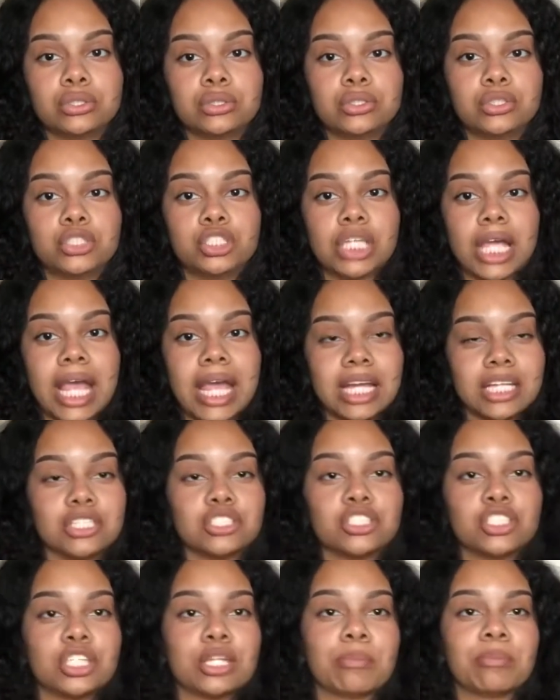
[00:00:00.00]

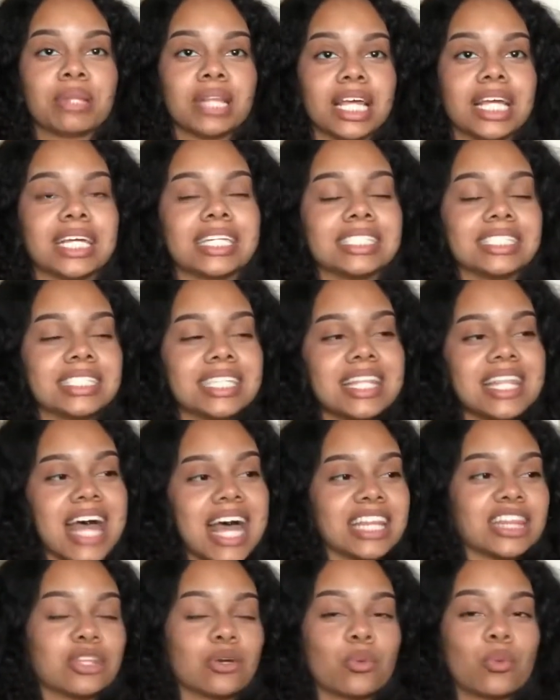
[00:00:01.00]
change the place
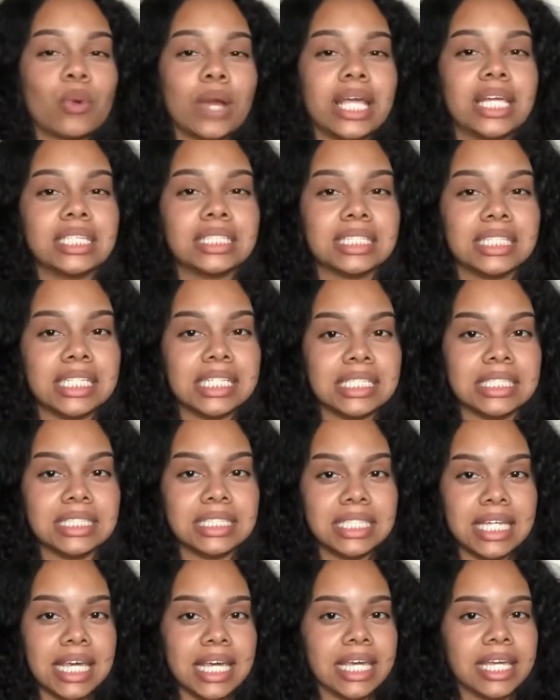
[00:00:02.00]
that the weight is
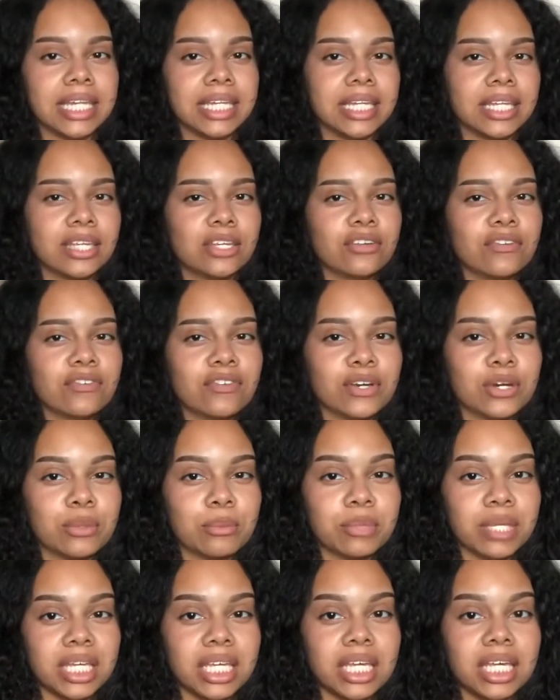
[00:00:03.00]
in. You feel
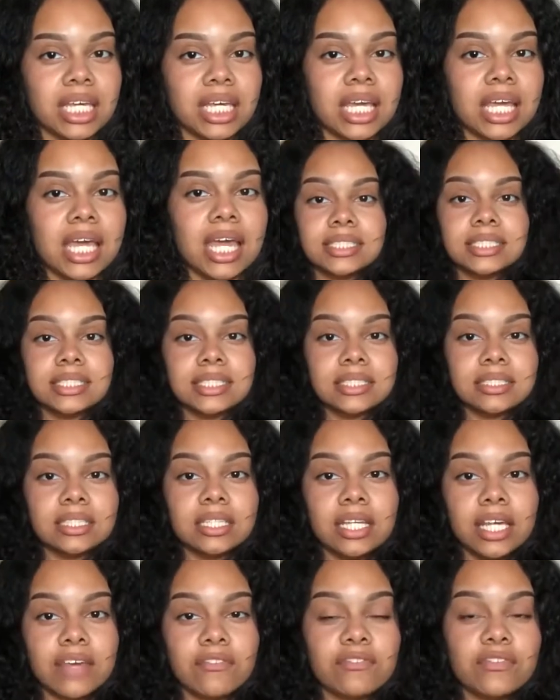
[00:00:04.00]
me?
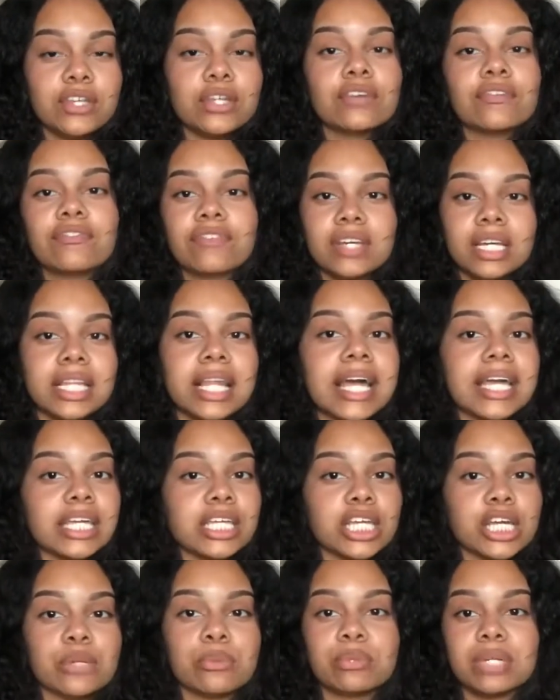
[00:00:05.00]
If you feel like
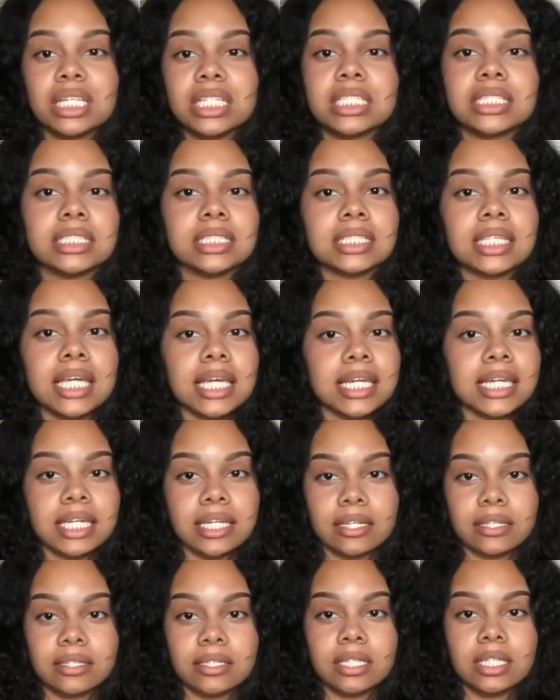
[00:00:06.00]
you're really skinny,
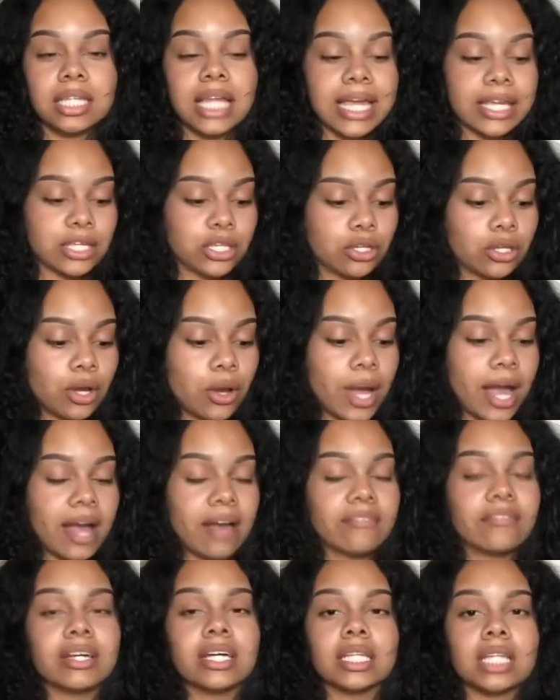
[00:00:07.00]
like you don't
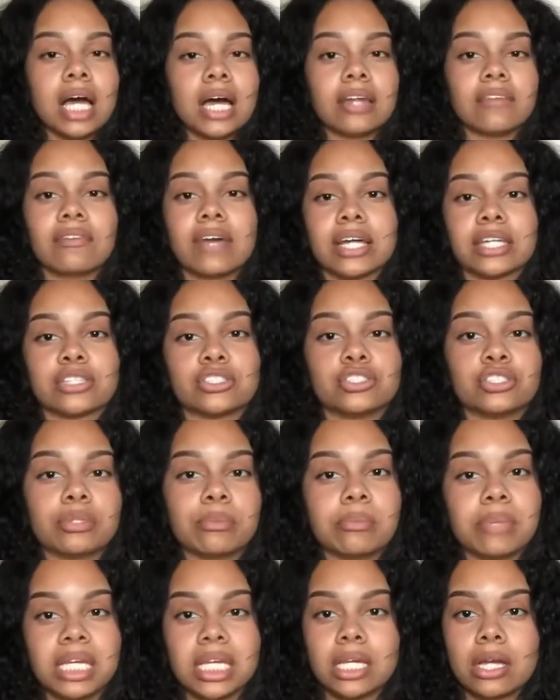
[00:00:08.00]
have a lot of extra
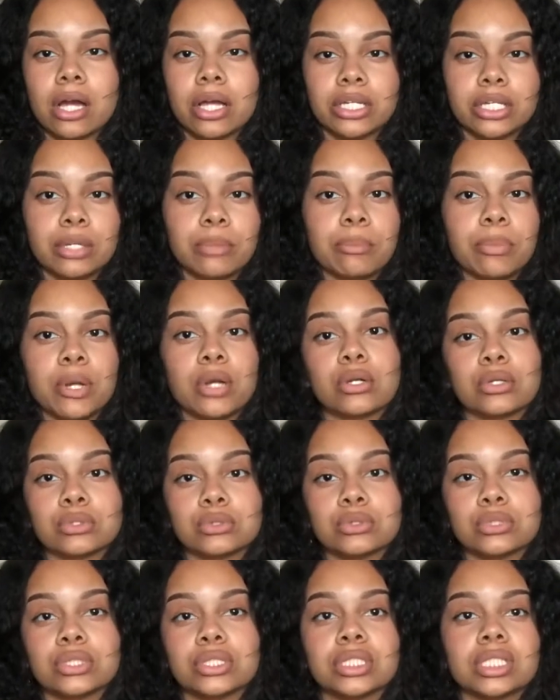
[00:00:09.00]
meat on your
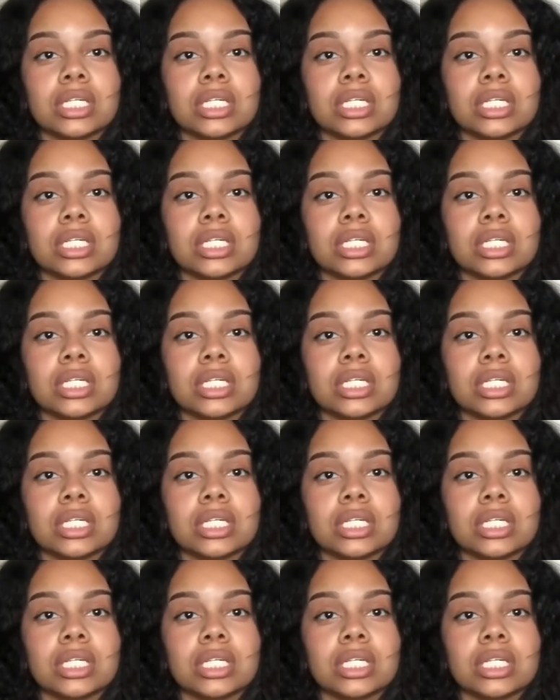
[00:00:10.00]
bones,